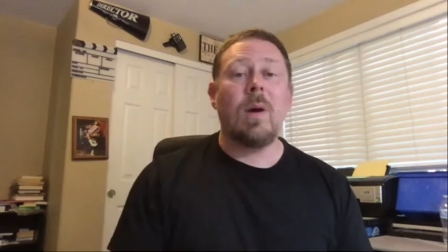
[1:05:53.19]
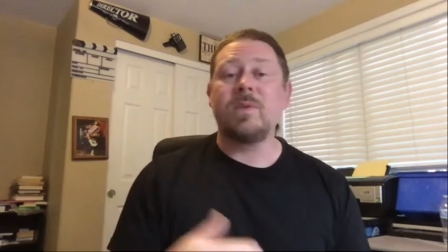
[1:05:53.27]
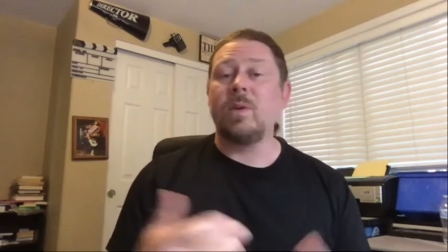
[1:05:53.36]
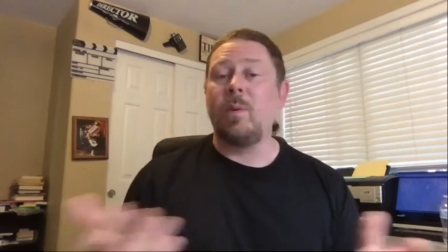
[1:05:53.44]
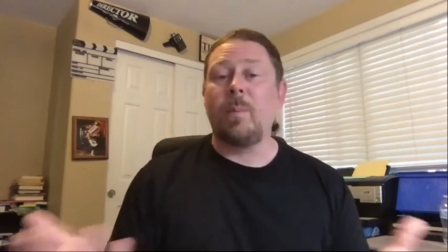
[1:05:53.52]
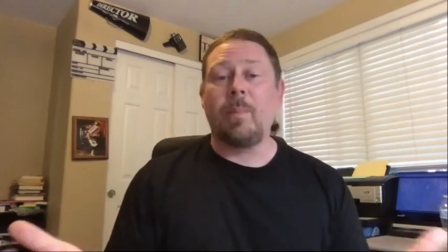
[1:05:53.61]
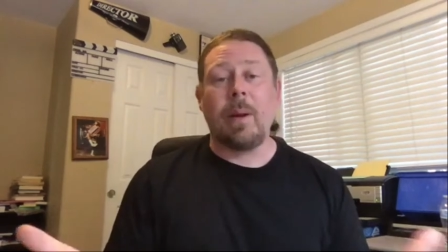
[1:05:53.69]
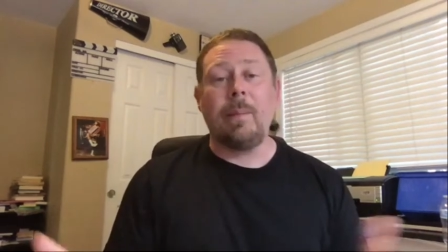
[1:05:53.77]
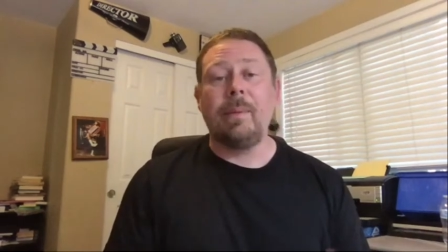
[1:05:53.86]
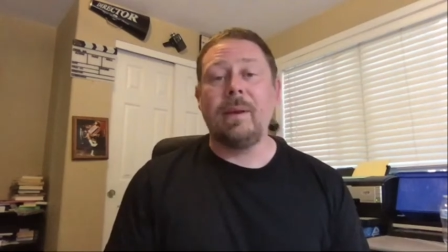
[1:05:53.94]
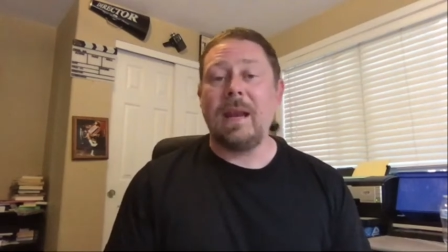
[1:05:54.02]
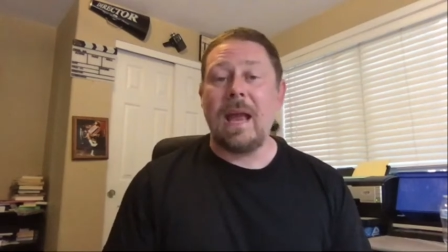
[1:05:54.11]
So we're probably
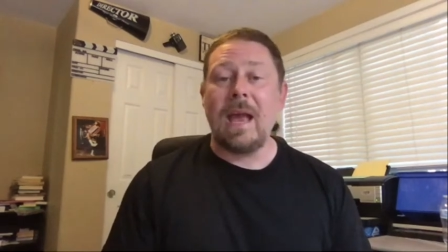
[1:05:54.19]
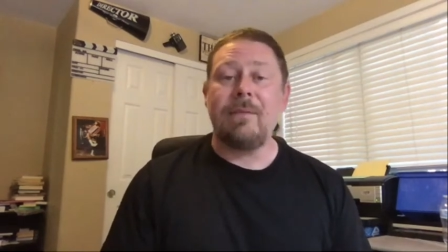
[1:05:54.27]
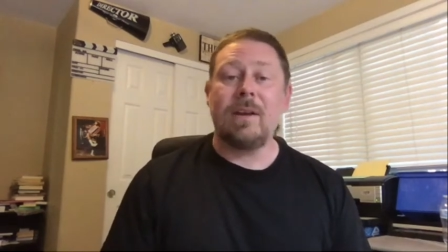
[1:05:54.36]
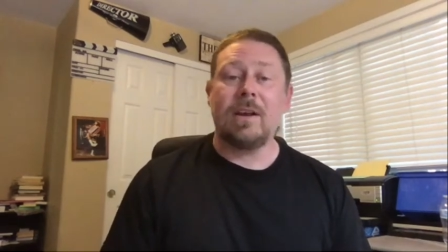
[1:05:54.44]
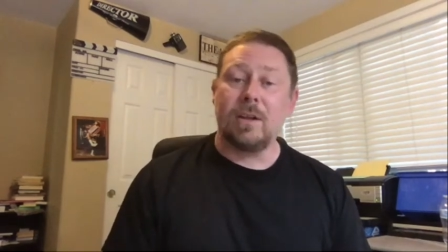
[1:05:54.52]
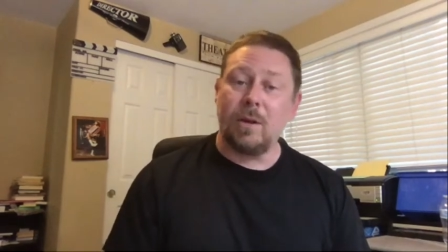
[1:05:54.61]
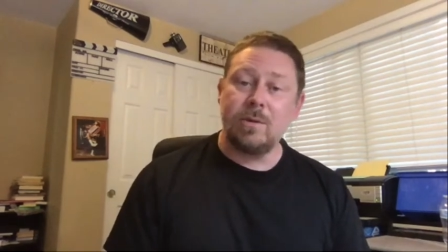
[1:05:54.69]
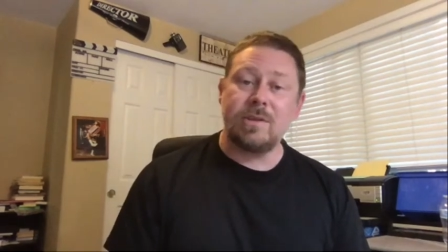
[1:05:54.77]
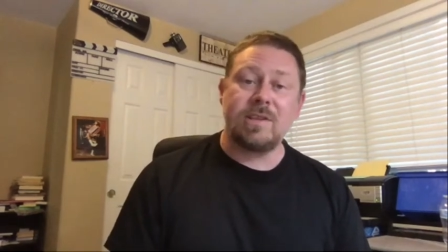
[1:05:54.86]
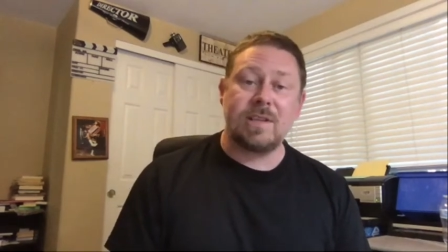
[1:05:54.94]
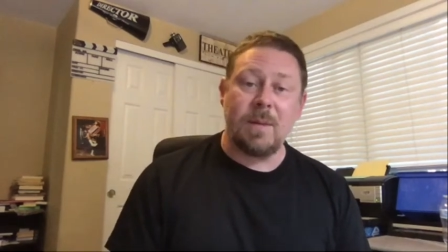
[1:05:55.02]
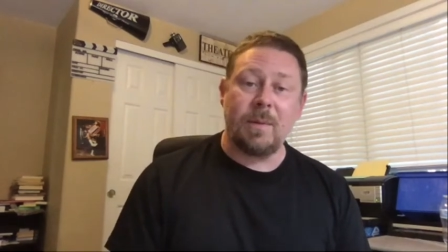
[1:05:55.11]
going to have a closed
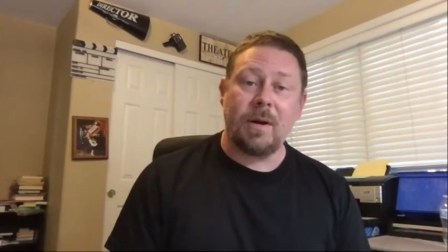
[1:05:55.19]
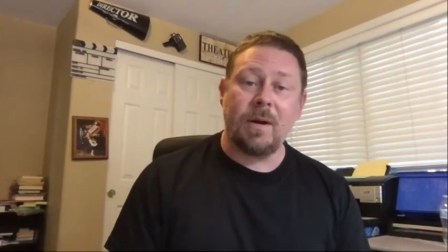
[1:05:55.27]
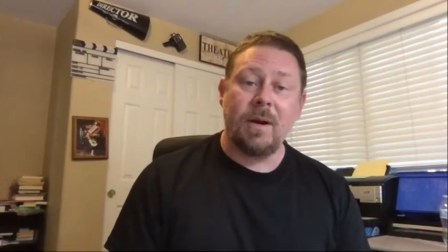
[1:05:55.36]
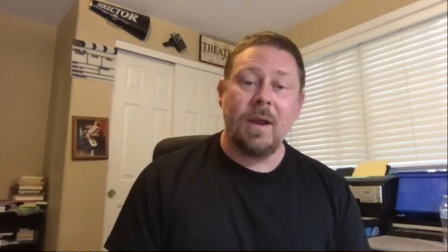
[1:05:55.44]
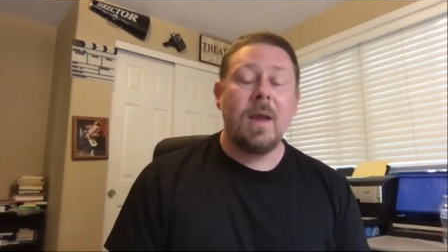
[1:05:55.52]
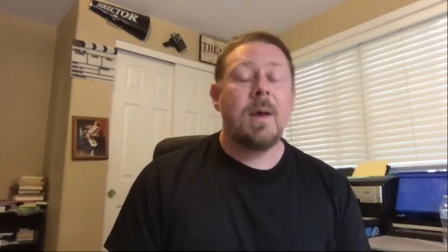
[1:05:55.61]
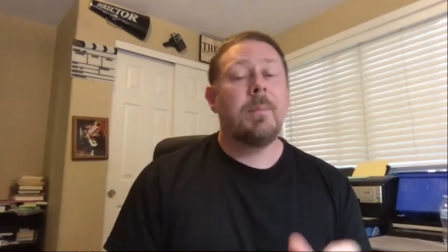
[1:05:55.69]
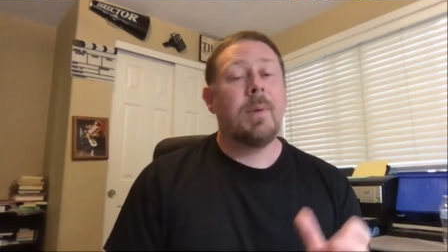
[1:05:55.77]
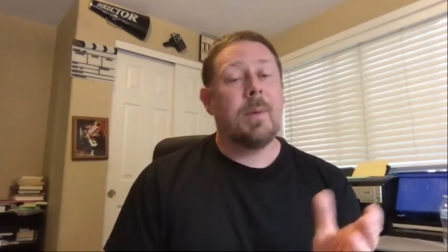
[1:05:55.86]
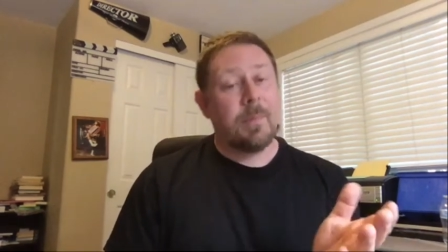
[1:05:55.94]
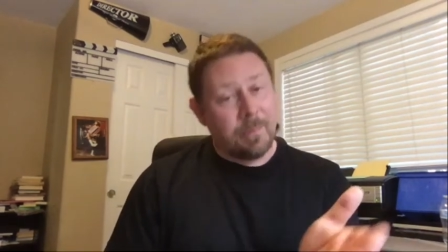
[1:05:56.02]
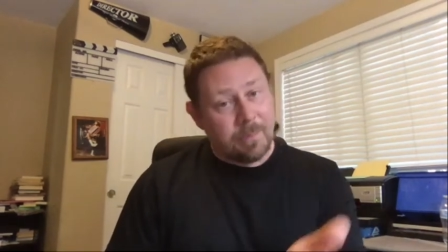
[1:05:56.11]
summer, but
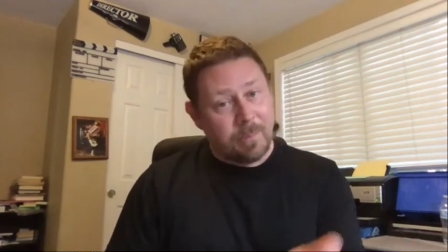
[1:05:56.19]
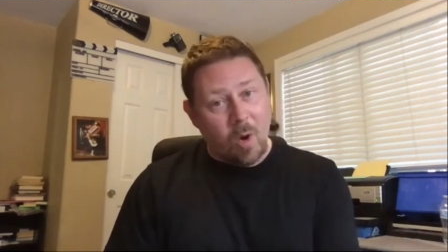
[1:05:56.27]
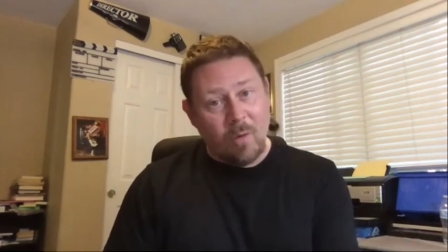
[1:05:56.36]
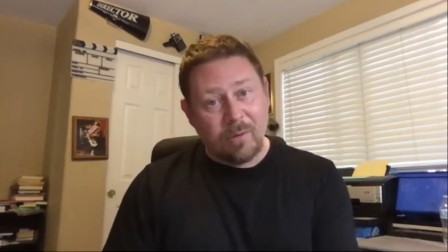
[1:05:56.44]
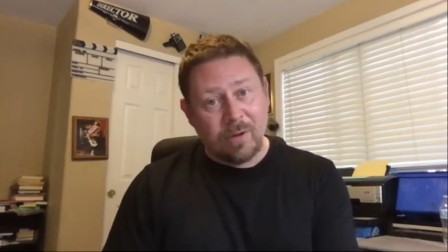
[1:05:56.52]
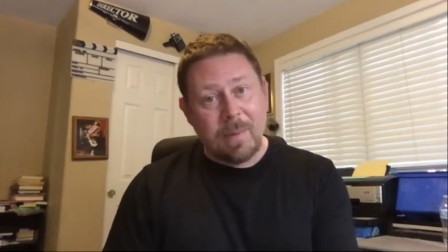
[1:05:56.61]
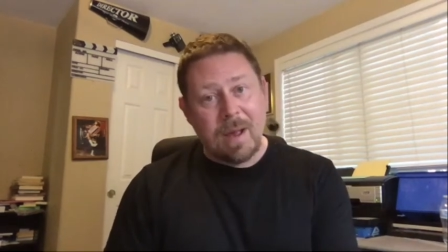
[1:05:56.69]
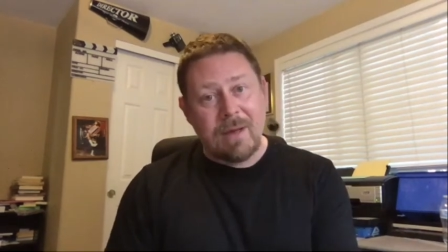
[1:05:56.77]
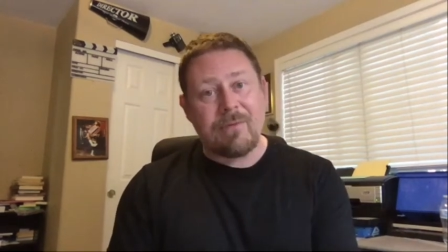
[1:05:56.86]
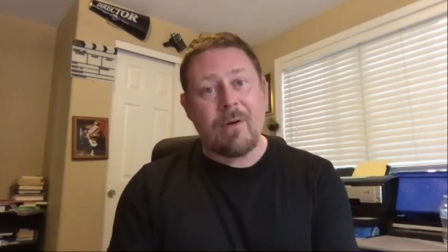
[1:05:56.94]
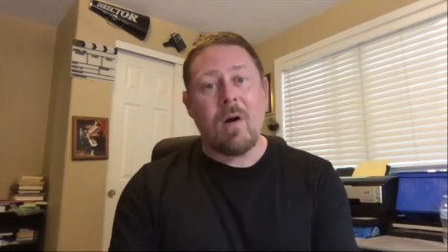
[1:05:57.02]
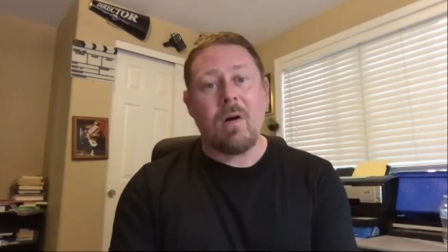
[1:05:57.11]
hopefully by
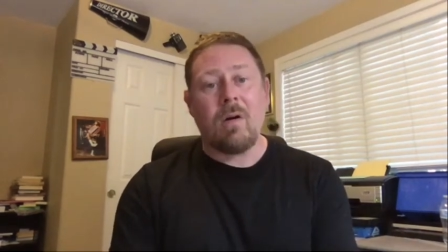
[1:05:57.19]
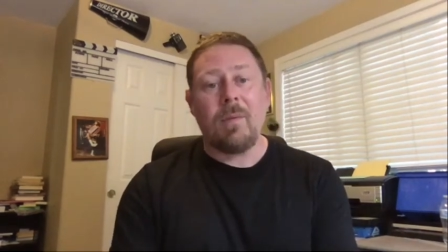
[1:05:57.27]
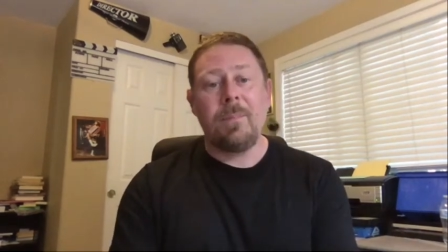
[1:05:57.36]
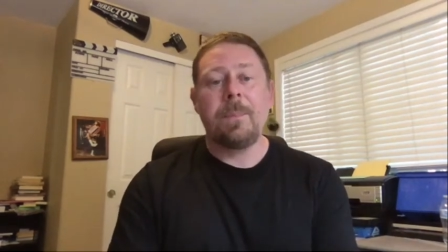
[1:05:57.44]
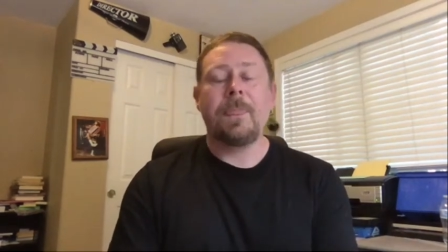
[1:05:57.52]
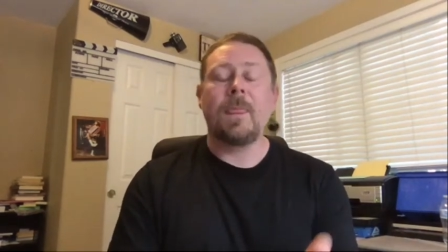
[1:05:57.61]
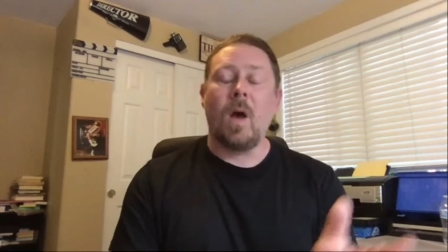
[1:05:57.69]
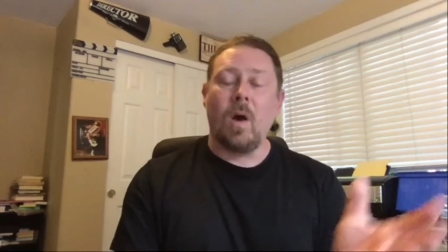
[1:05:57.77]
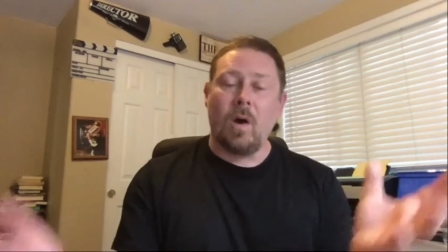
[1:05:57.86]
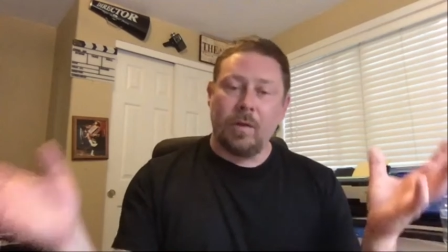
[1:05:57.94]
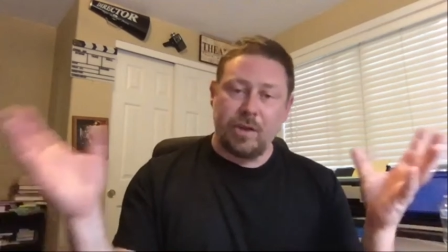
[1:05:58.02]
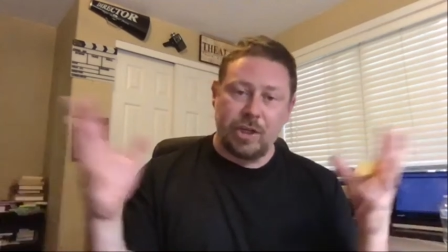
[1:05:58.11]
fall, all
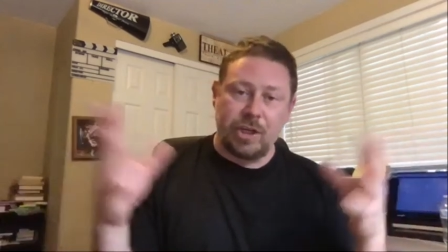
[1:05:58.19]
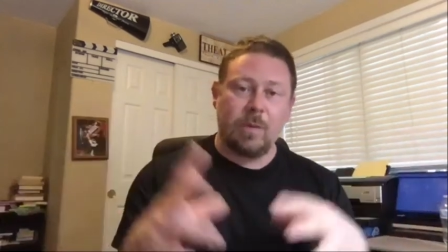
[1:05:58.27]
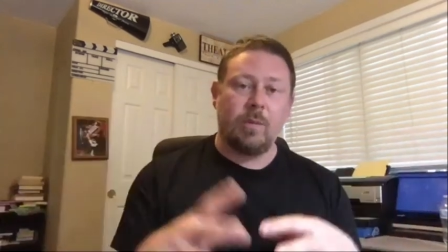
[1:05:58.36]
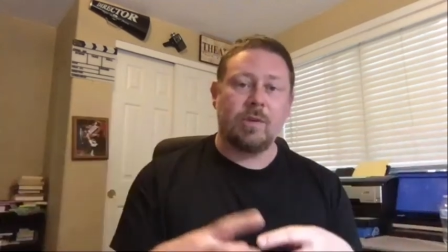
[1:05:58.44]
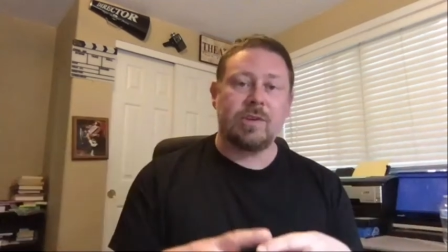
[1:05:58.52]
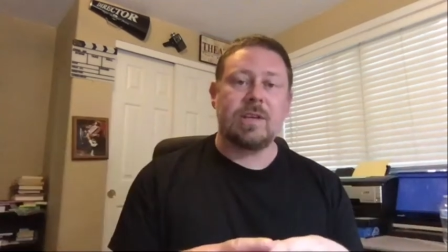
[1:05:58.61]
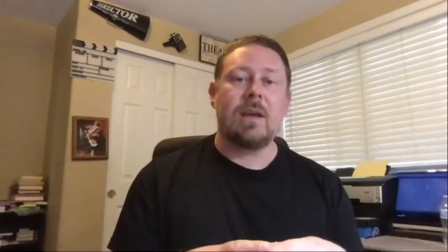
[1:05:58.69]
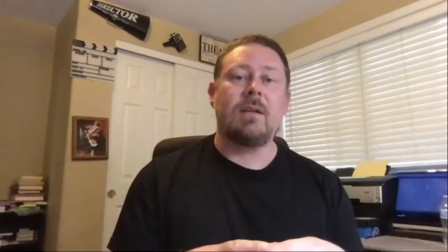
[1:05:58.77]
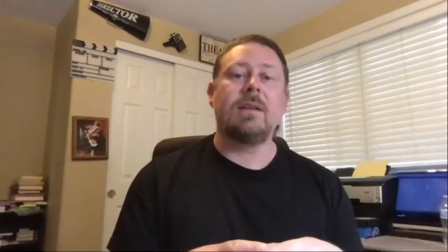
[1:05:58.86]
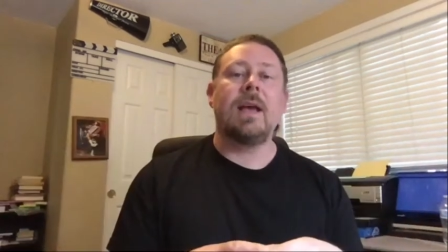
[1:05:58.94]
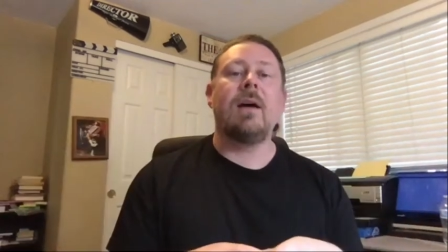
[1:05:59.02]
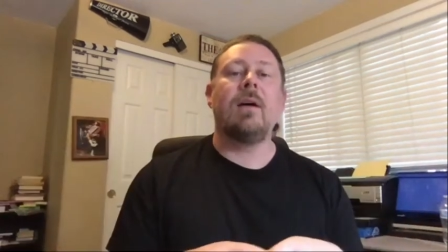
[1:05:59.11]
the shit will settle
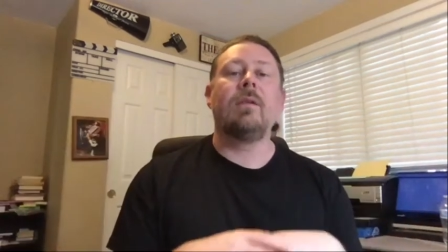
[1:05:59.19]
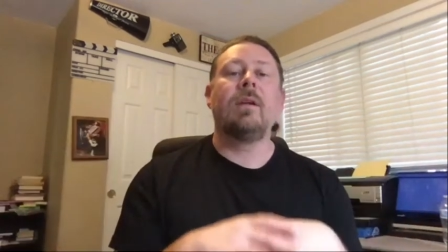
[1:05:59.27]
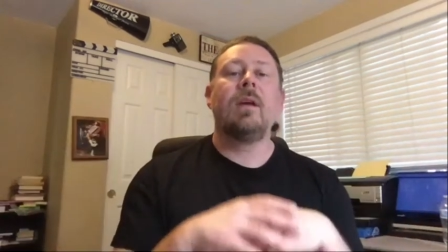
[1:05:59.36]
down.